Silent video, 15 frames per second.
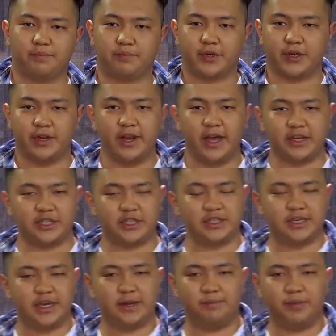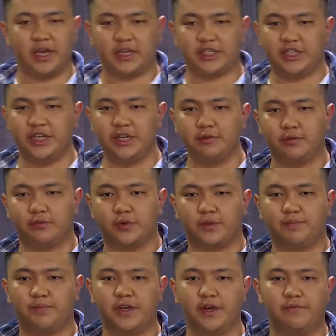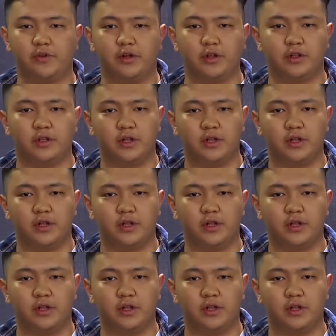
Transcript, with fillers: connection can be achieved with people